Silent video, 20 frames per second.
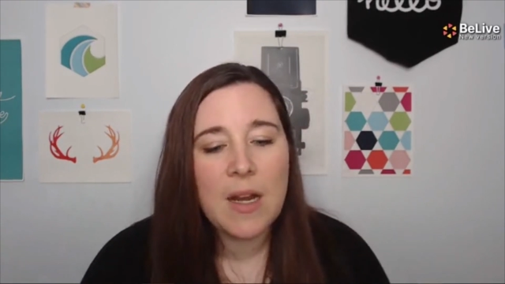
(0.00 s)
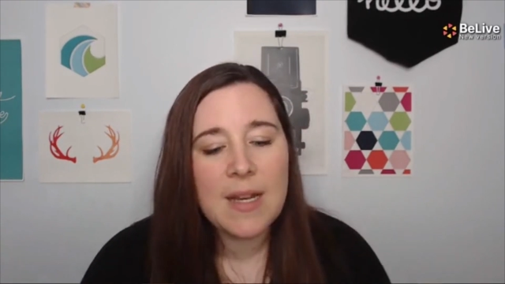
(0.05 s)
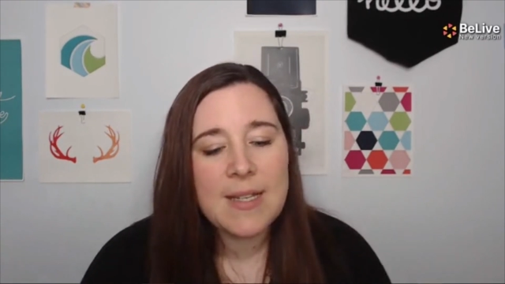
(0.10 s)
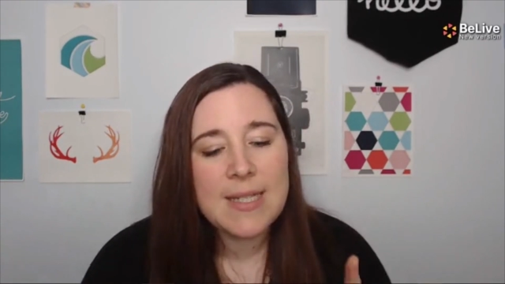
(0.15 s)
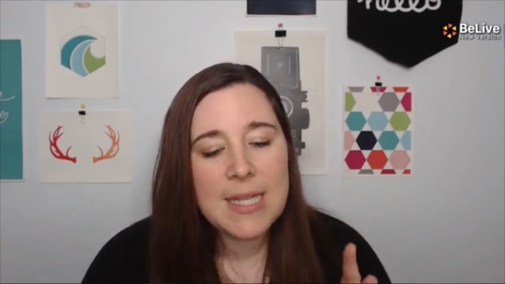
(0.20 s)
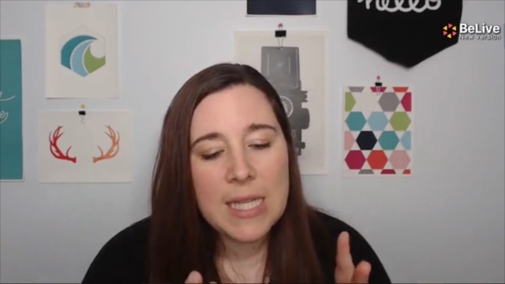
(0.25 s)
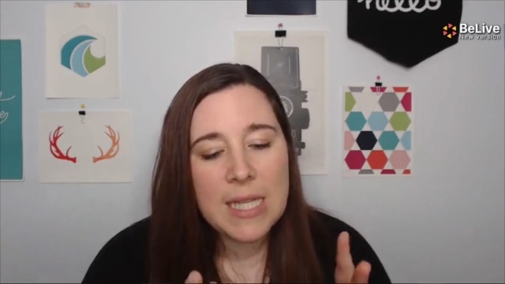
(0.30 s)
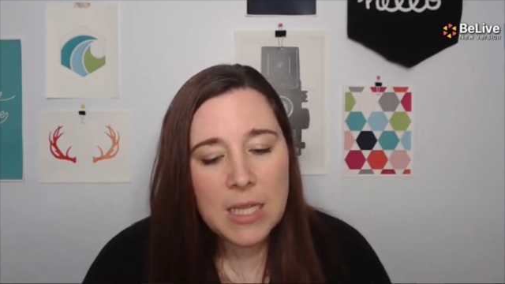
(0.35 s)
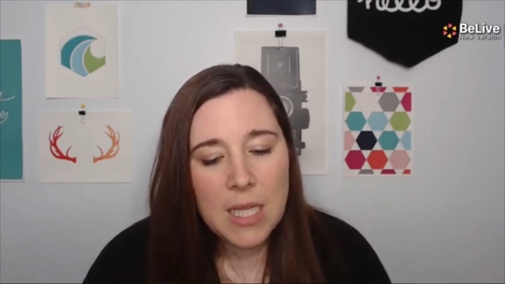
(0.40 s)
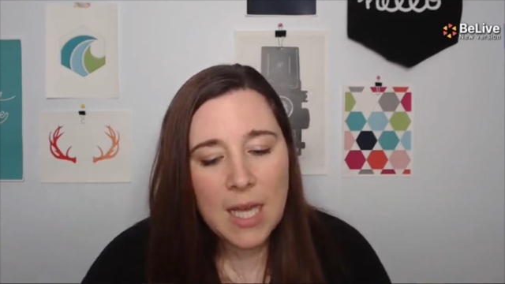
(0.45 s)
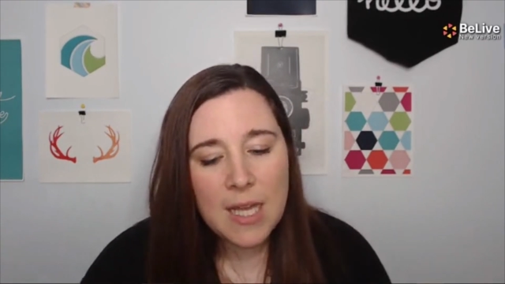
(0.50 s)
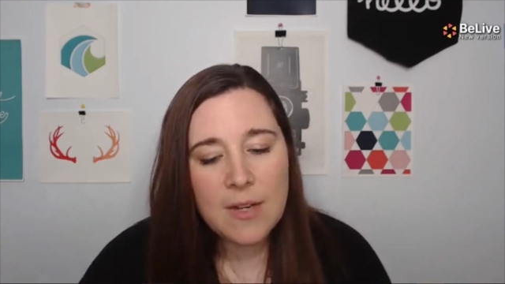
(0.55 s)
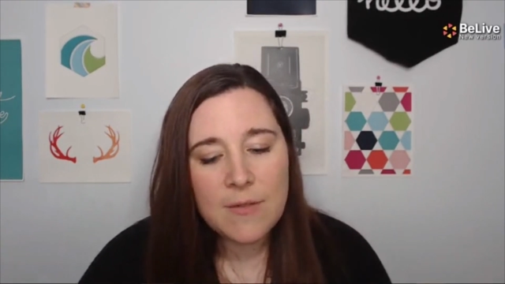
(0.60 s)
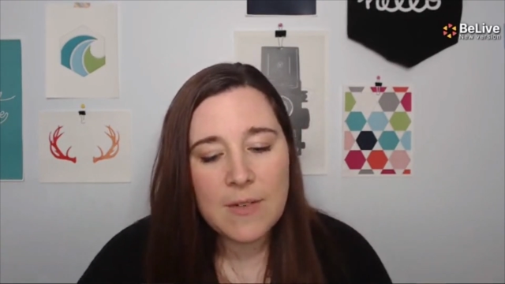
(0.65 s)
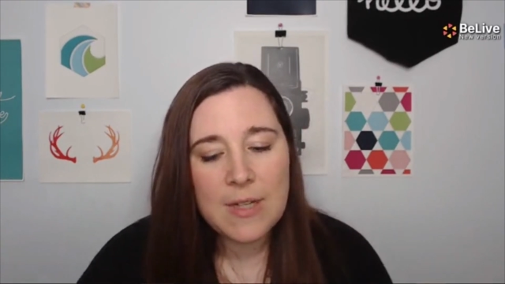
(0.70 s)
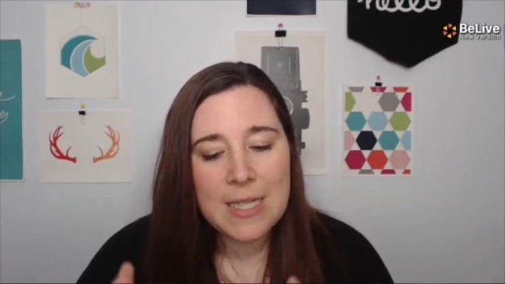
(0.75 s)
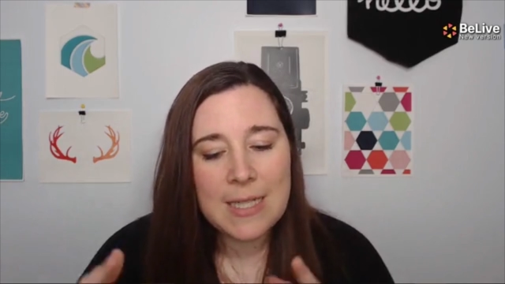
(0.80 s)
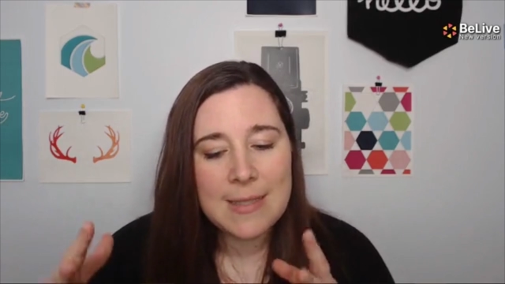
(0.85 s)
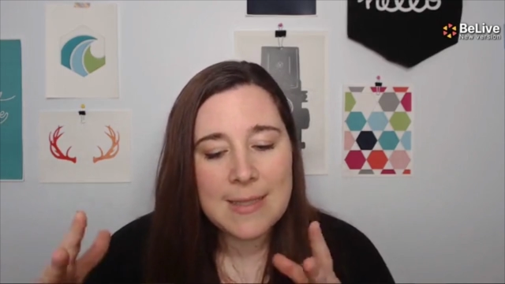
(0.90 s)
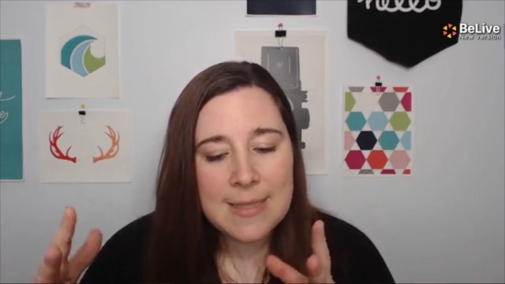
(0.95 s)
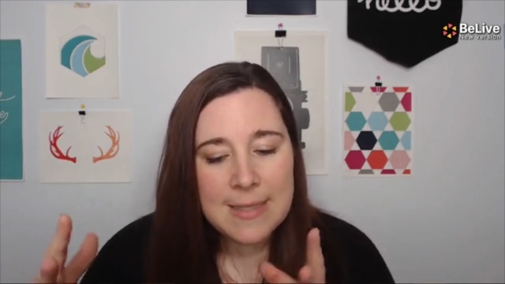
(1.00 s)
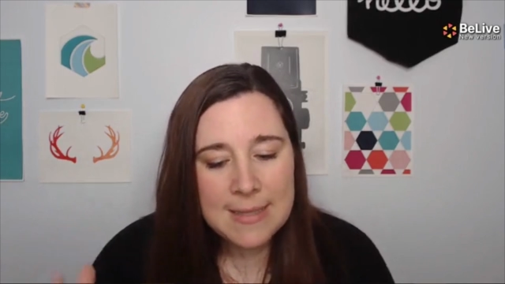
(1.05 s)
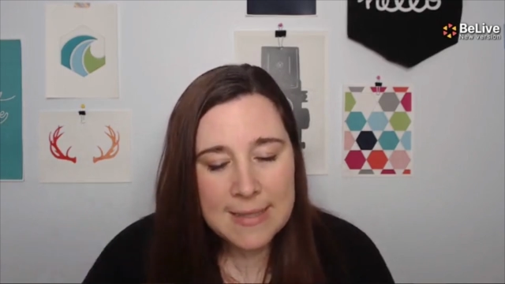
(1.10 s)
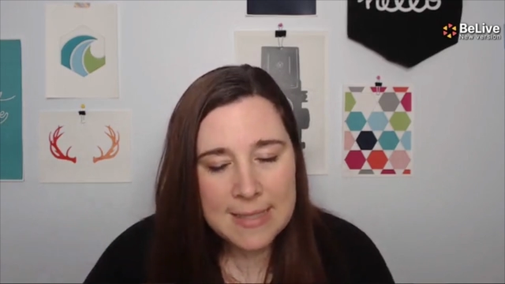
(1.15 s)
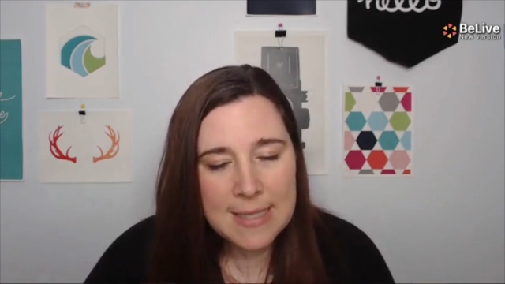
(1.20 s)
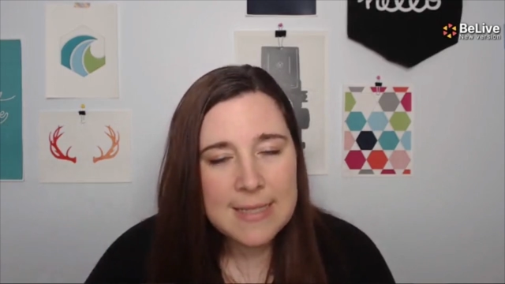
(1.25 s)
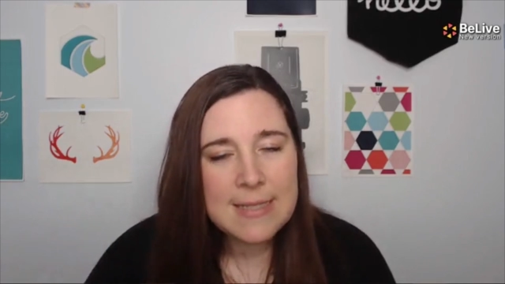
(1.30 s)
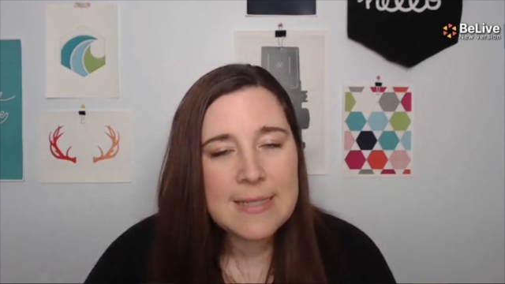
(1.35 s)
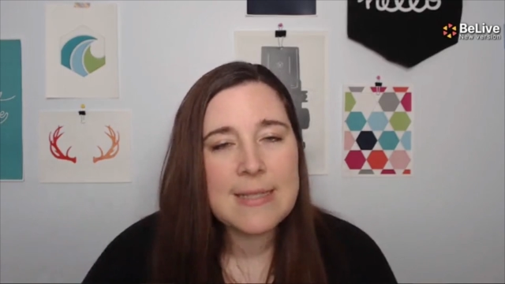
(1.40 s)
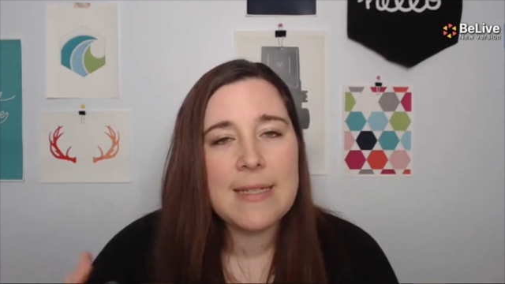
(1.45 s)
I see a lot of
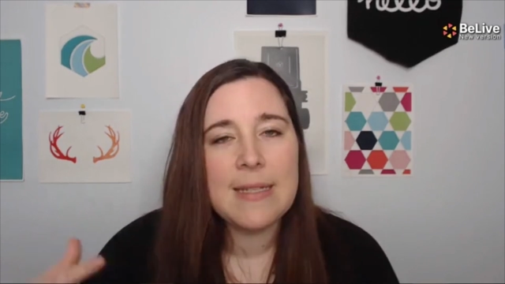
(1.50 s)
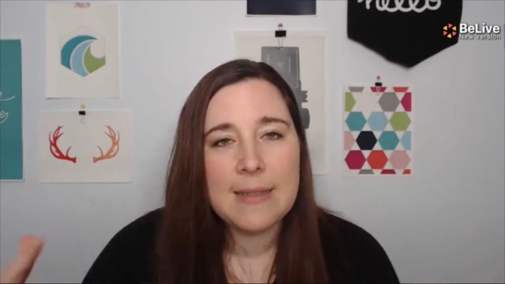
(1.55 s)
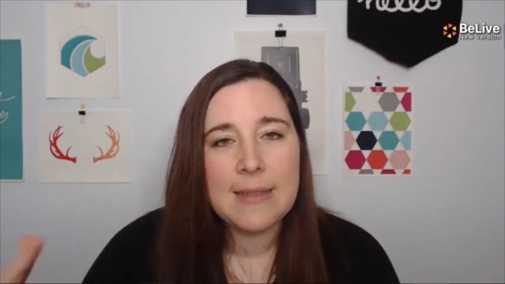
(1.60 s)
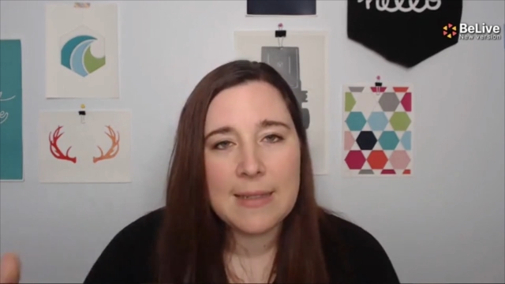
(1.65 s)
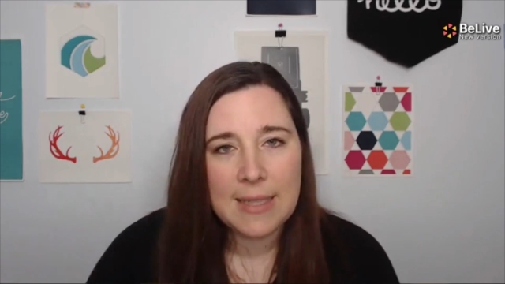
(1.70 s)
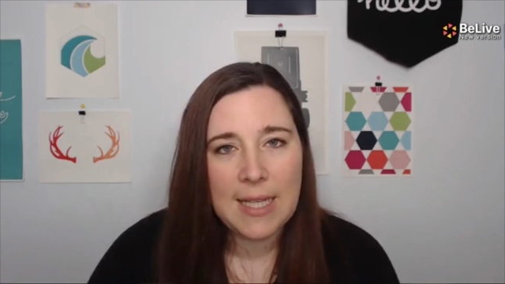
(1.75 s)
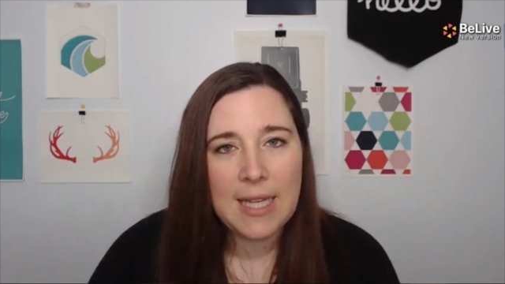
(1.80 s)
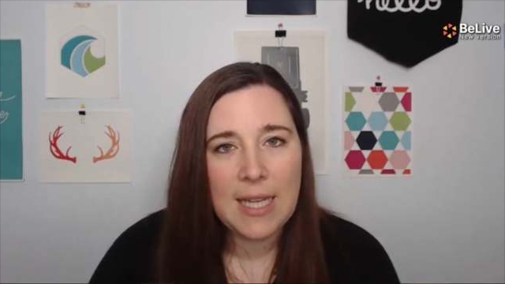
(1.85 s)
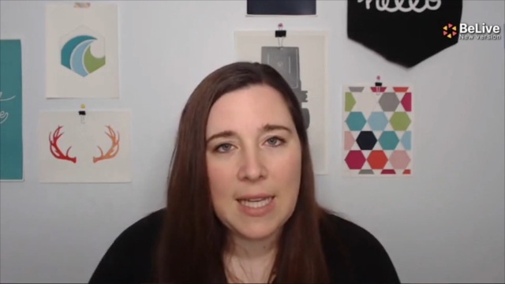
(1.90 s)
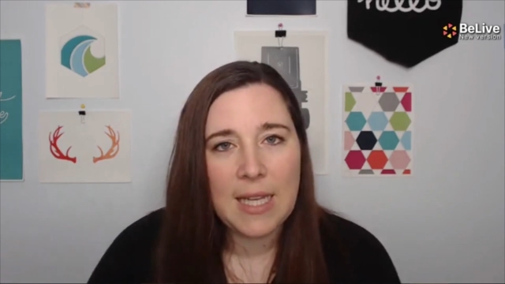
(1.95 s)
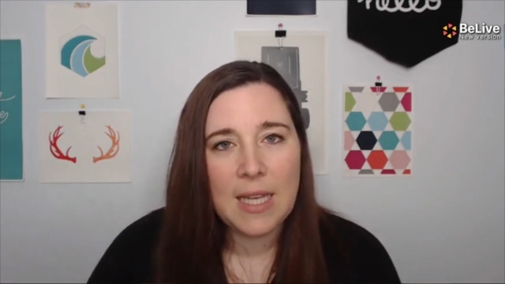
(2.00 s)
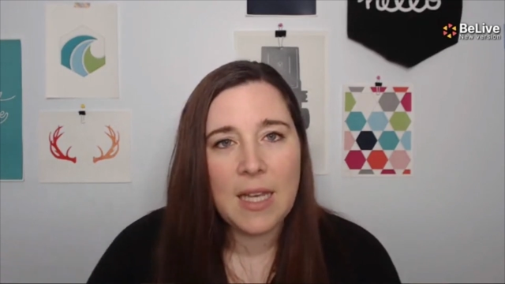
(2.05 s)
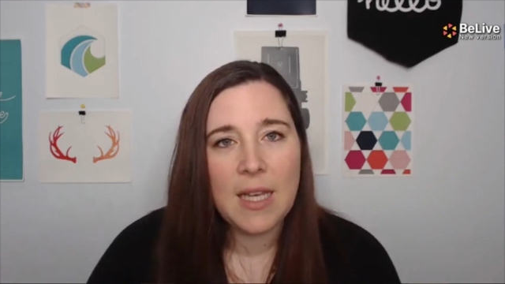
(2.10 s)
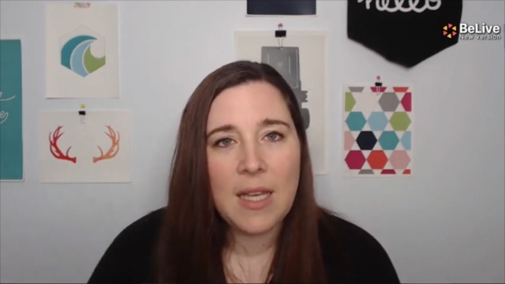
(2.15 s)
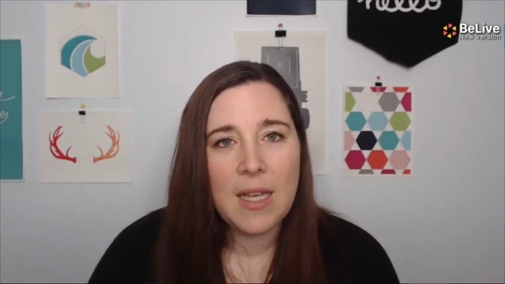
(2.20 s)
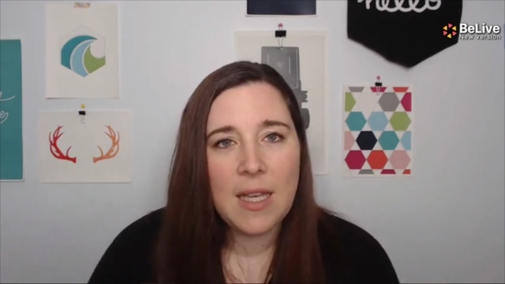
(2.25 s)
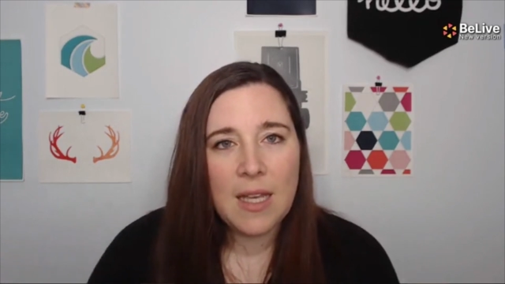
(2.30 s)
consistently